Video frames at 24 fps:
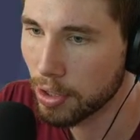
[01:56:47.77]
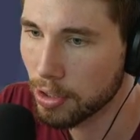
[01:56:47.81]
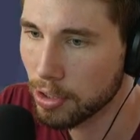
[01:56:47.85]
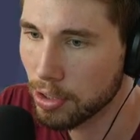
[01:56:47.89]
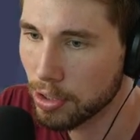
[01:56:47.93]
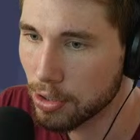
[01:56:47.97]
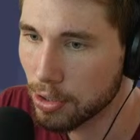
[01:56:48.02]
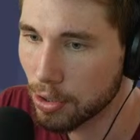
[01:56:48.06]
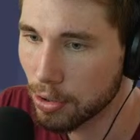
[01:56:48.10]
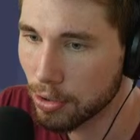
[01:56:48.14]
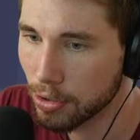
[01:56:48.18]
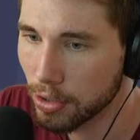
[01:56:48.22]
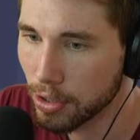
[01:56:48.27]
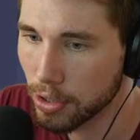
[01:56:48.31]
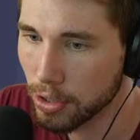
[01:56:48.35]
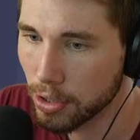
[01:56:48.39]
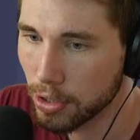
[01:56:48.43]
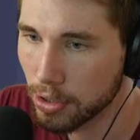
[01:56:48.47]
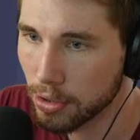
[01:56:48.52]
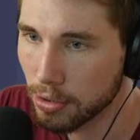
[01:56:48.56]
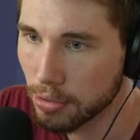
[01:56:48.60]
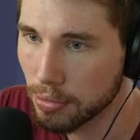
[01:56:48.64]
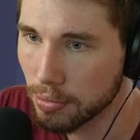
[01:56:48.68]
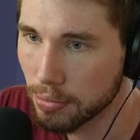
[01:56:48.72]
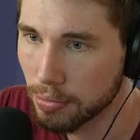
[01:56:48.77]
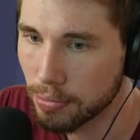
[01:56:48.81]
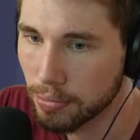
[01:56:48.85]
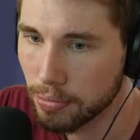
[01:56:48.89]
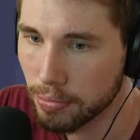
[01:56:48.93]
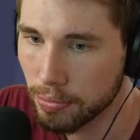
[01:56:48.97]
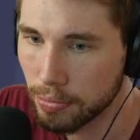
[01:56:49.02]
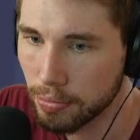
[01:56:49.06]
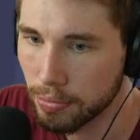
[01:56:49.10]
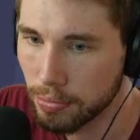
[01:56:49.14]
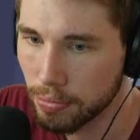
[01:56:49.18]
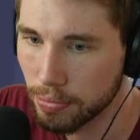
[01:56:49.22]
tutorial on,
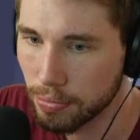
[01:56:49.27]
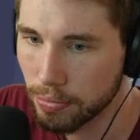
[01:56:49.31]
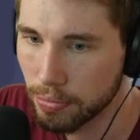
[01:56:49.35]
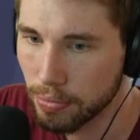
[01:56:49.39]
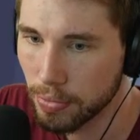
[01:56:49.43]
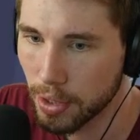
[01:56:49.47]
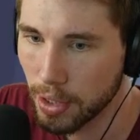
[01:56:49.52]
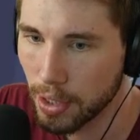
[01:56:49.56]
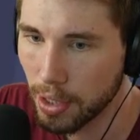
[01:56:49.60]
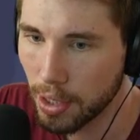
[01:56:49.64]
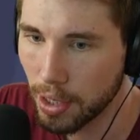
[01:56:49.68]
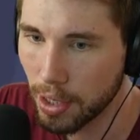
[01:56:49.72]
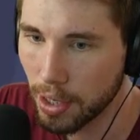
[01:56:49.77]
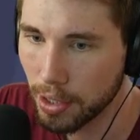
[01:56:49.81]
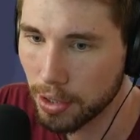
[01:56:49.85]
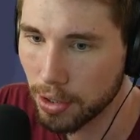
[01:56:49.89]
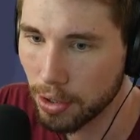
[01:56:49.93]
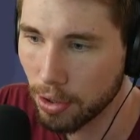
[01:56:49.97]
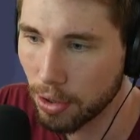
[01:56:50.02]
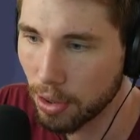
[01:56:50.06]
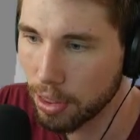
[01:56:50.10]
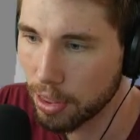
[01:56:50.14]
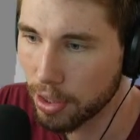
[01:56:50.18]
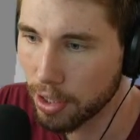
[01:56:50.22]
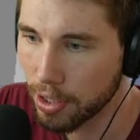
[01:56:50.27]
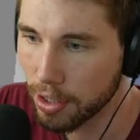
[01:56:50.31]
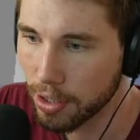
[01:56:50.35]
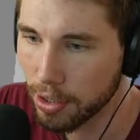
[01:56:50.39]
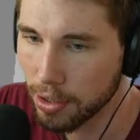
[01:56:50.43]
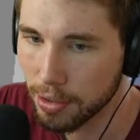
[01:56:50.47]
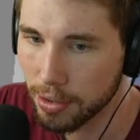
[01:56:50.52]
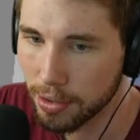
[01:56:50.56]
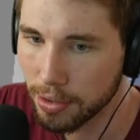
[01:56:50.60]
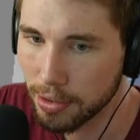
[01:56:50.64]
I don't think if